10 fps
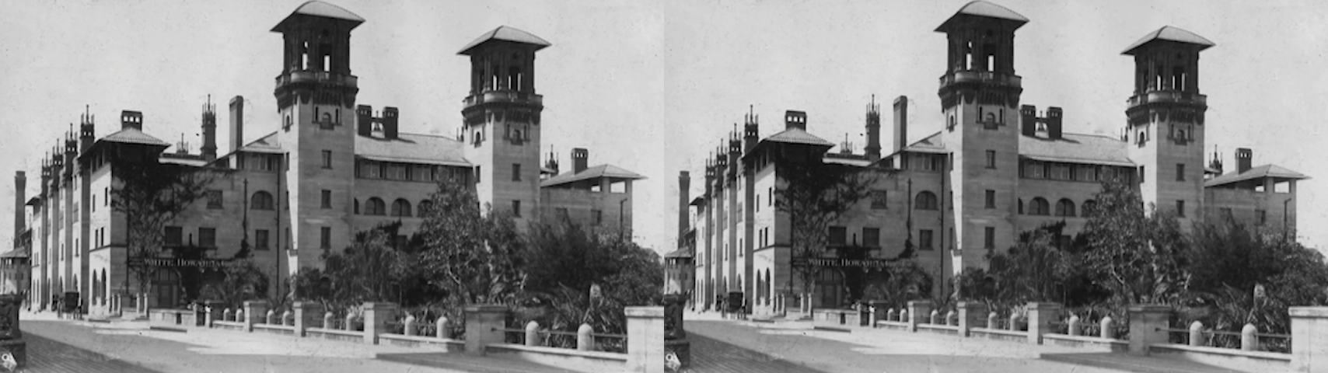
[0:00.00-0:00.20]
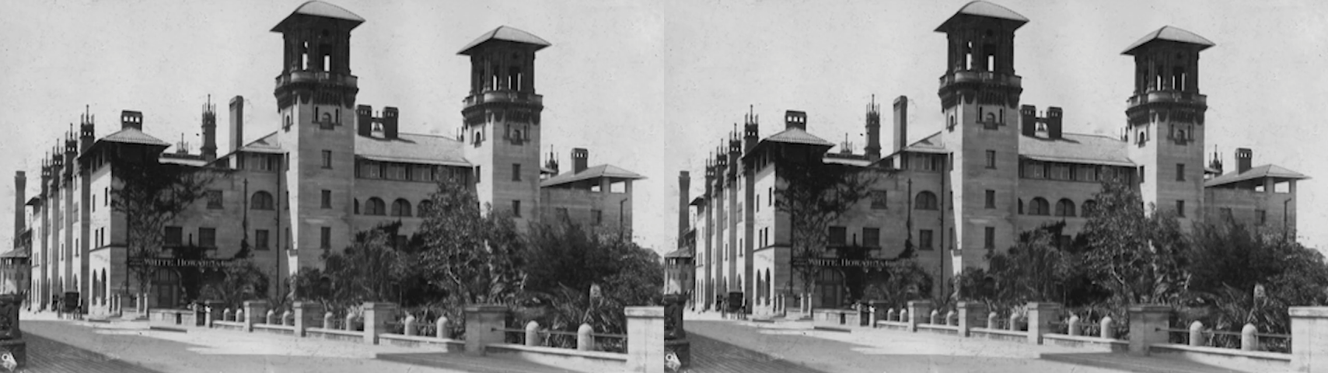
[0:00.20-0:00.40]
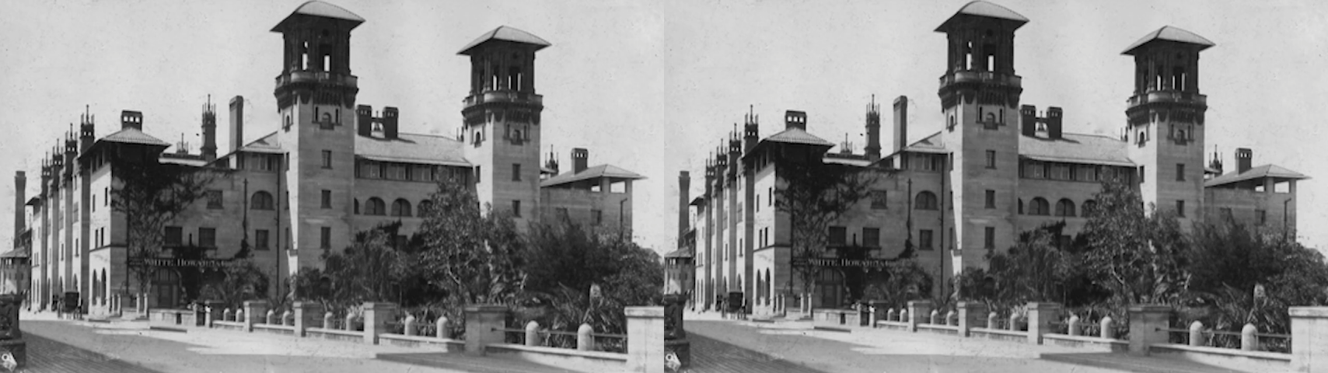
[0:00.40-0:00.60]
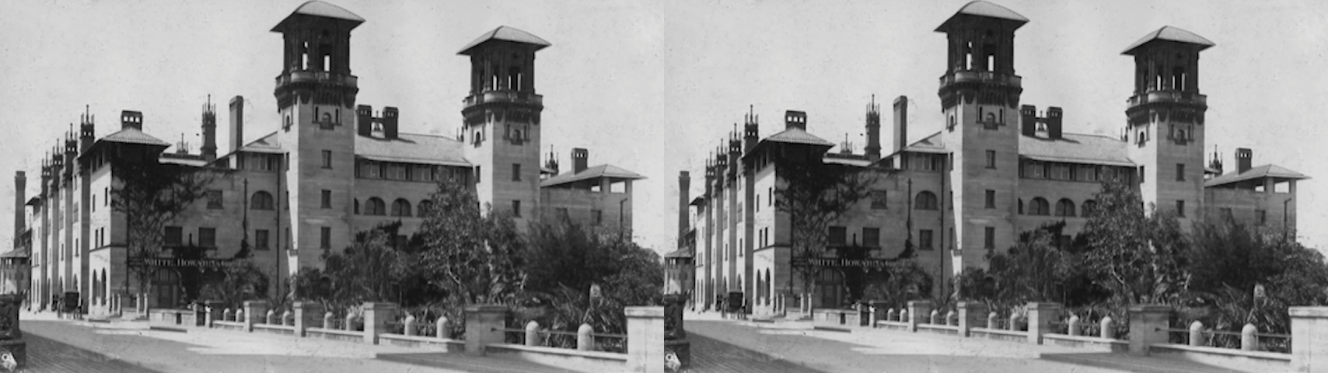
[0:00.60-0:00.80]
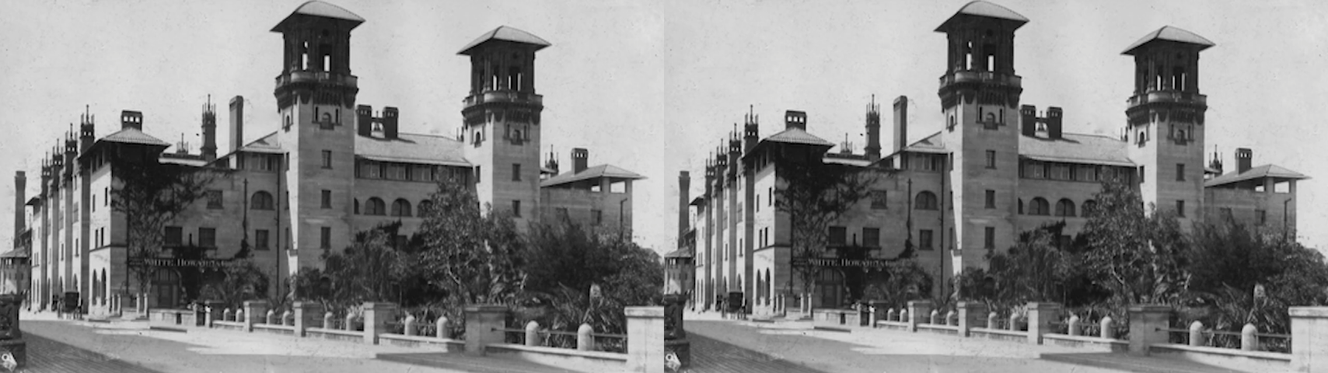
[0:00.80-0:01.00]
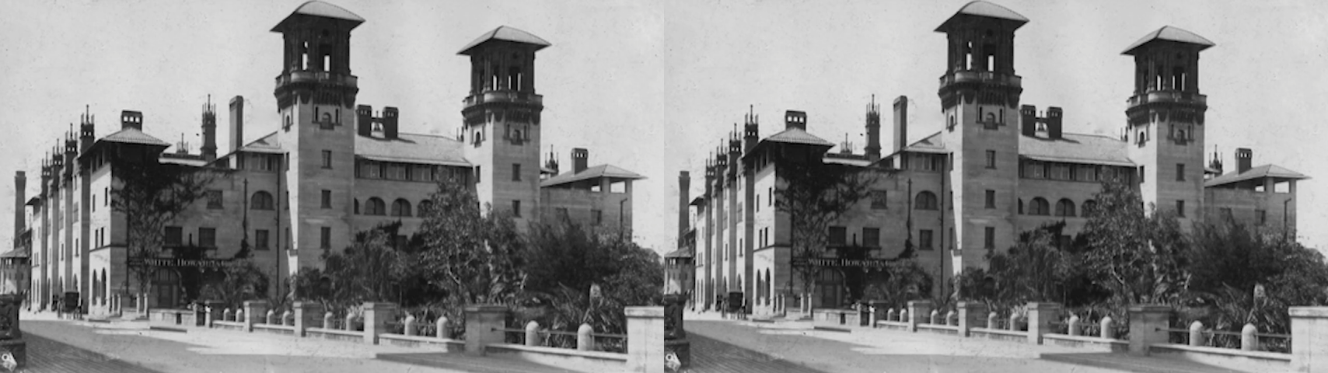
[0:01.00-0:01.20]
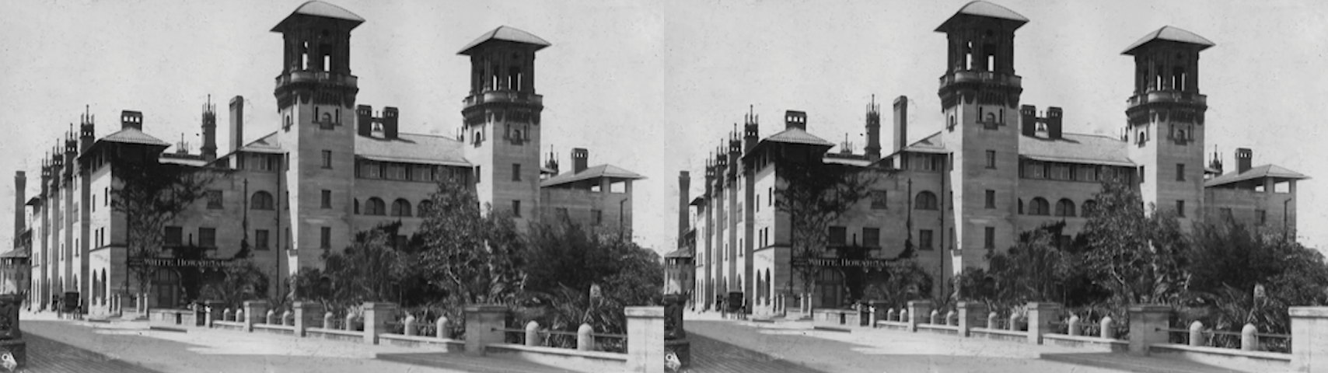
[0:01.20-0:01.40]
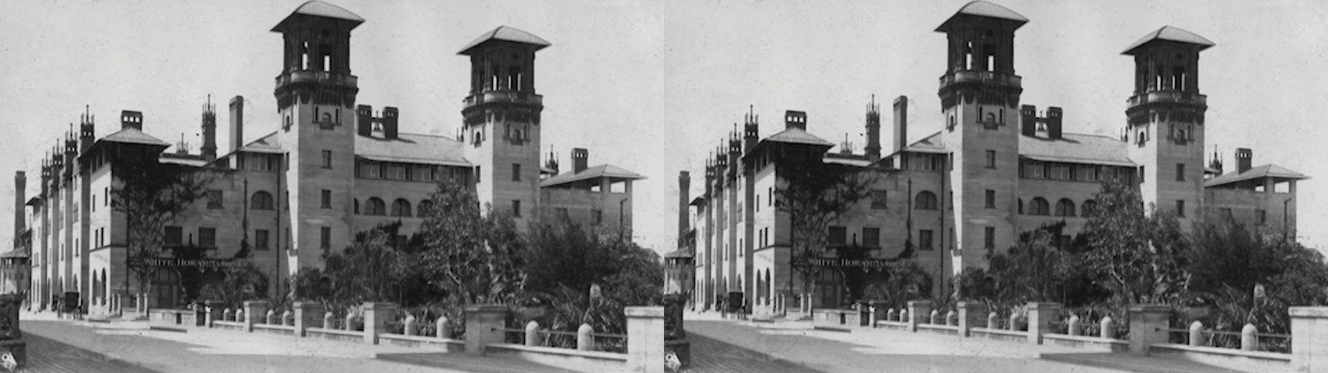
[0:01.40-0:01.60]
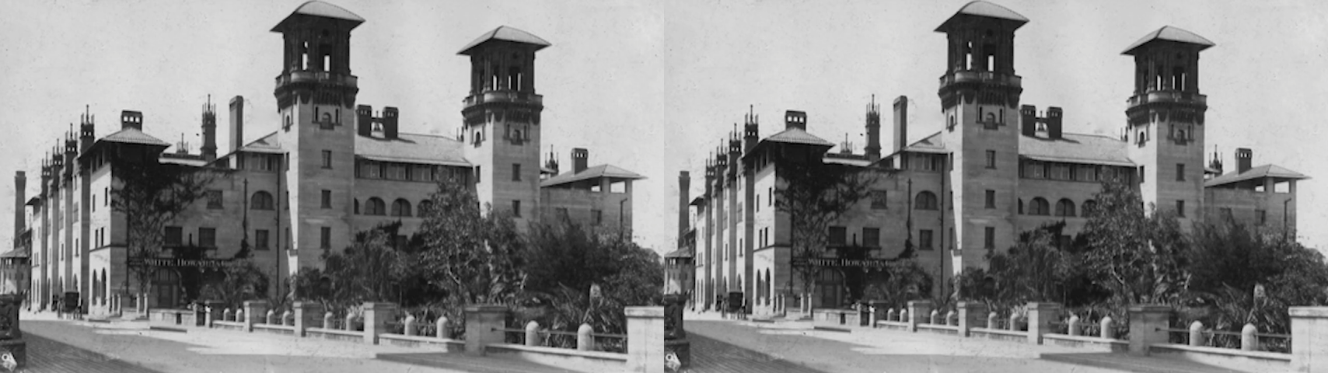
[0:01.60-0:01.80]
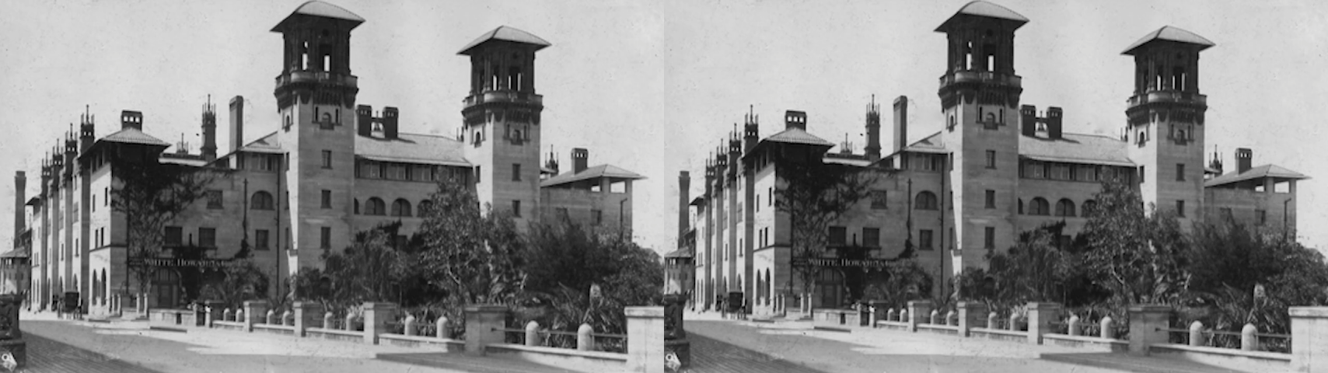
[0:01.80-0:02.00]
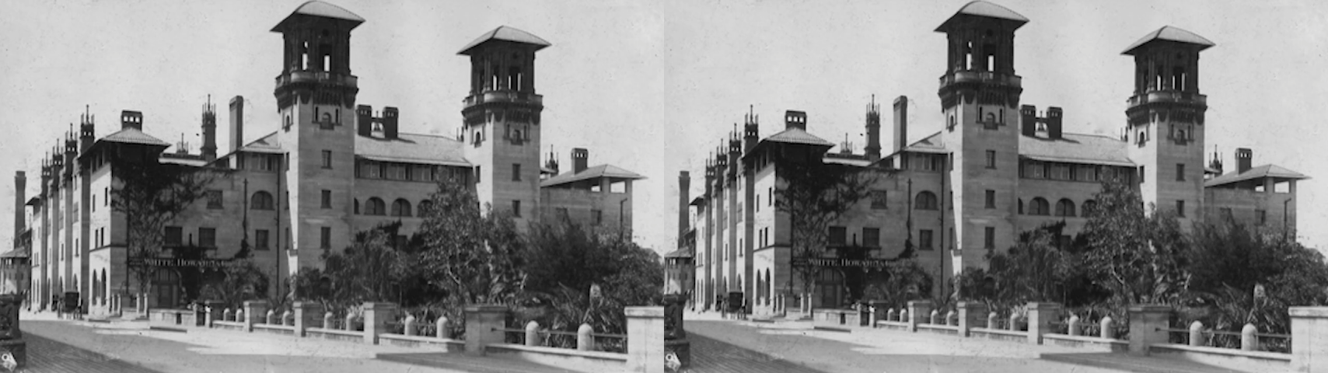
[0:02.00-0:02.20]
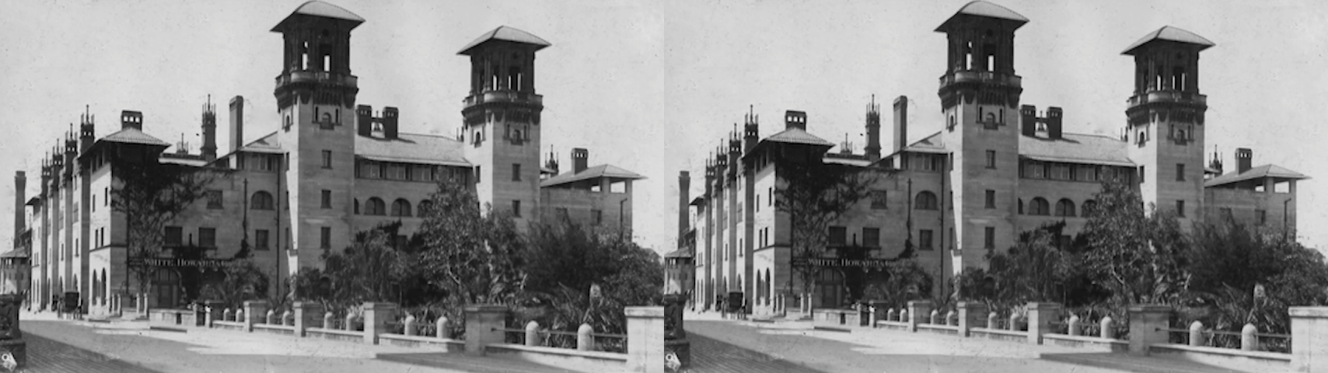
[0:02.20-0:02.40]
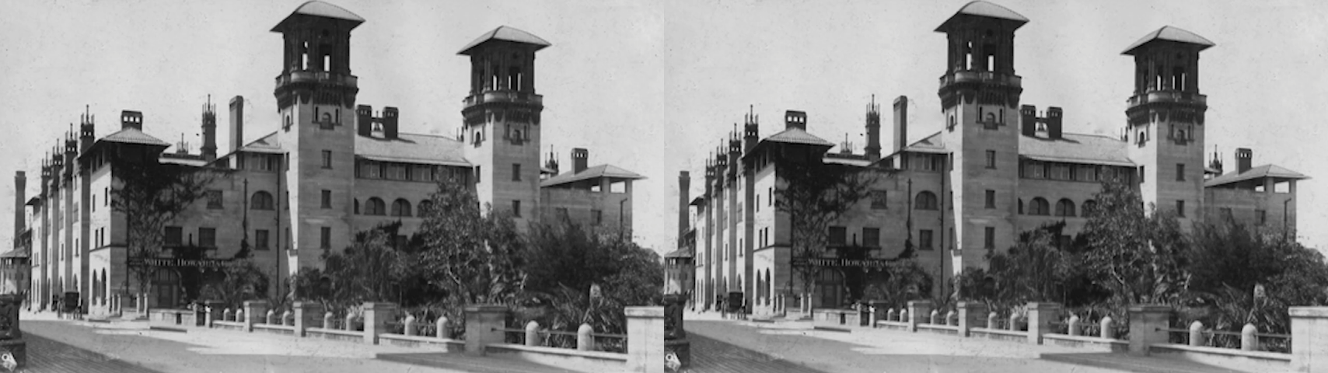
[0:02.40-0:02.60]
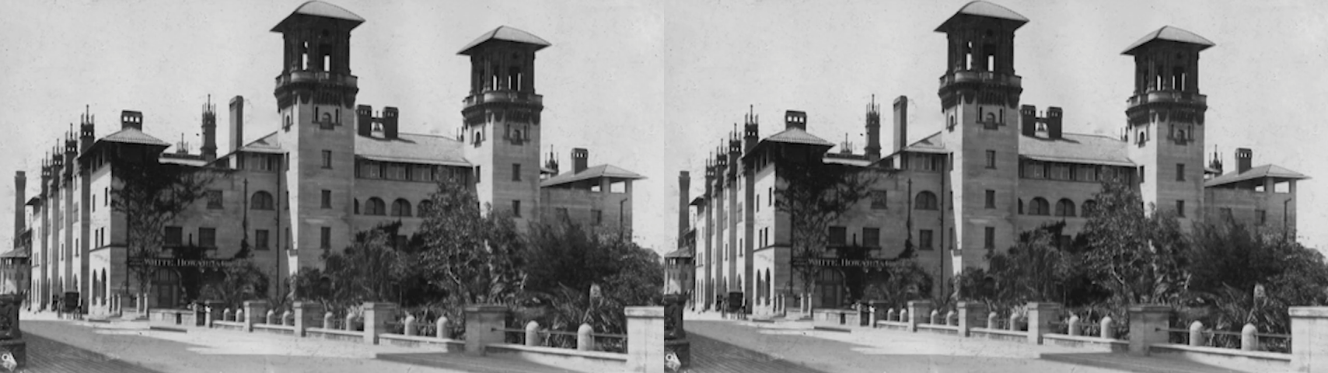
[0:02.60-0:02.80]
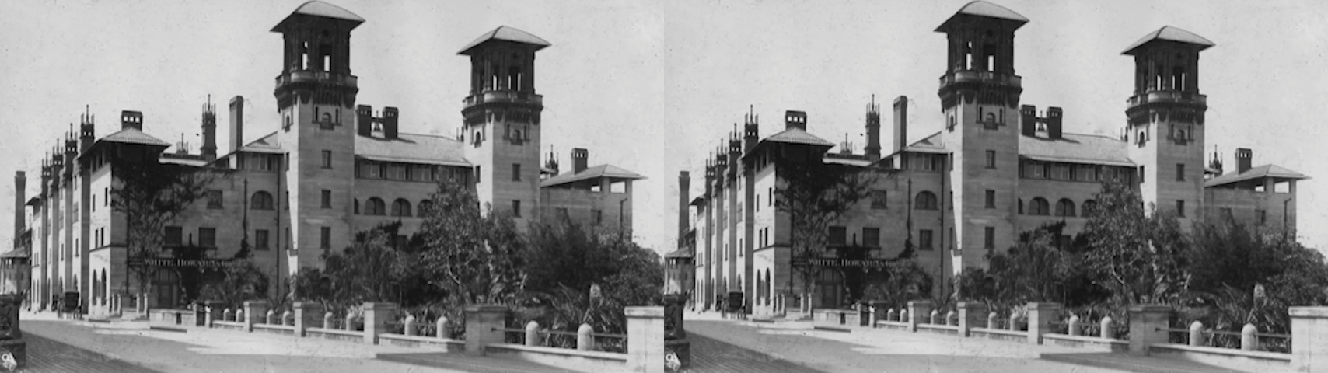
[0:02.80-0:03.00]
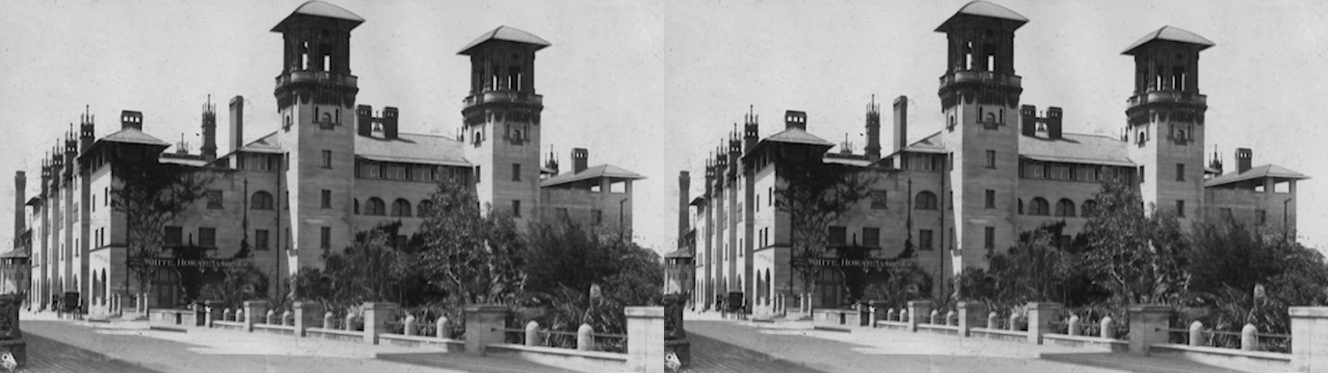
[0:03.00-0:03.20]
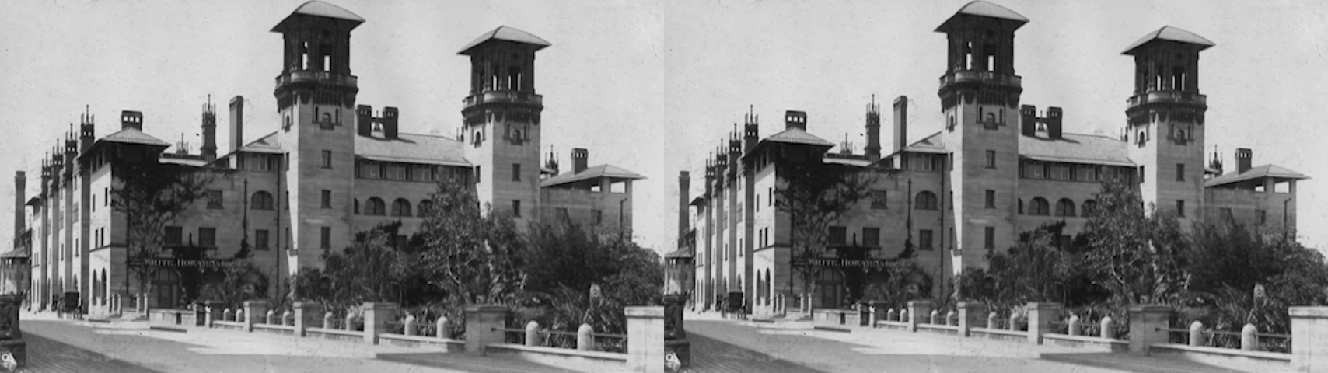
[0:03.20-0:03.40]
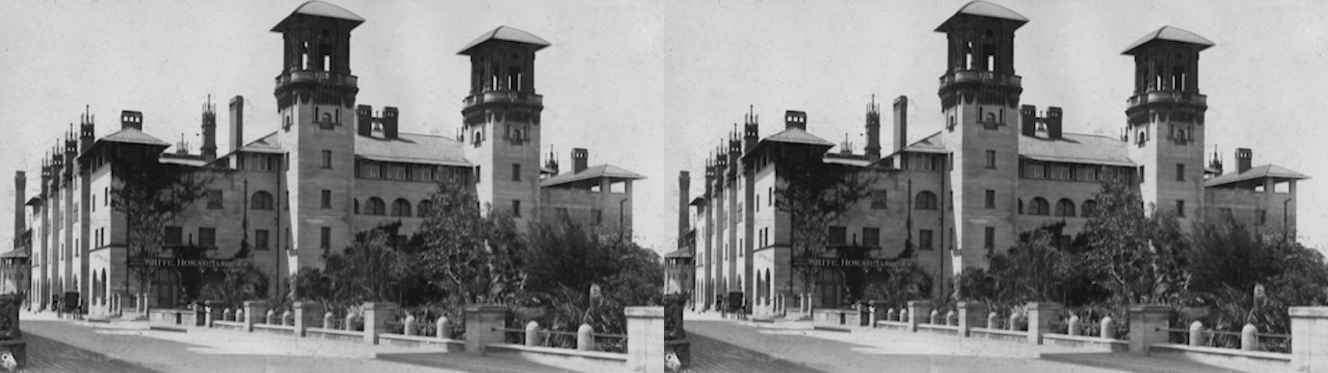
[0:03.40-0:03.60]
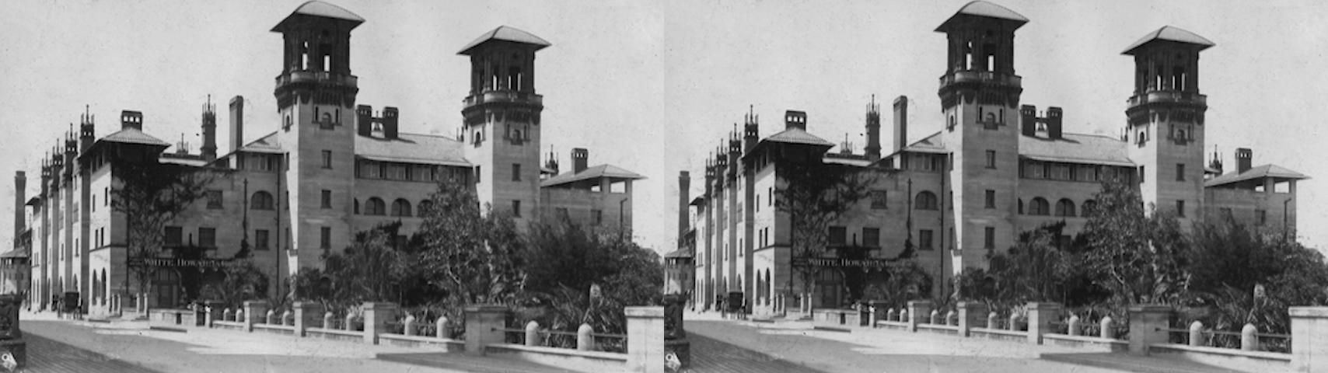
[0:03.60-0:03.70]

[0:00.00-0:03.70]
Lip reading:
No face is visible, so there are no lips to read.